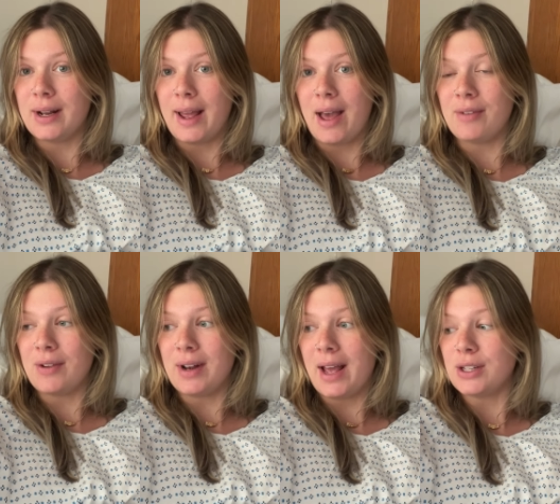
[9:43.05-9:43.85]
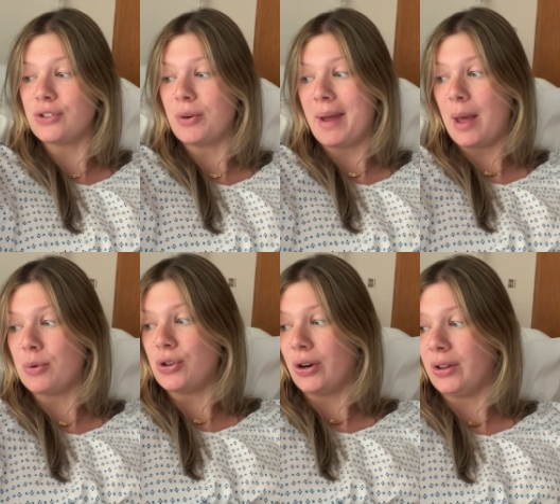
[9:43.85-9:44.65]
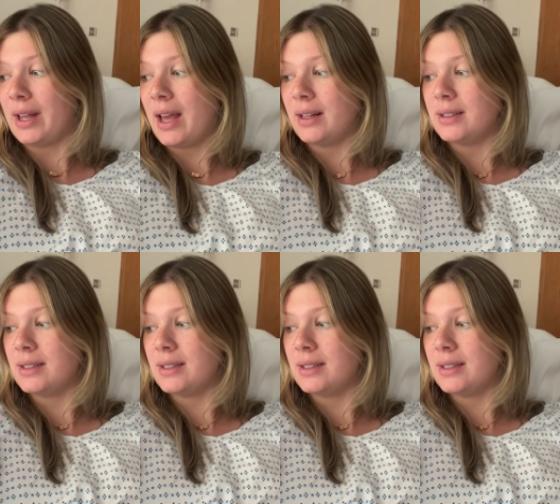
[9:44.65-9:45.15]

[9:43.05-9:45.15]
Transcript: I haven't even asked for my epidural yet.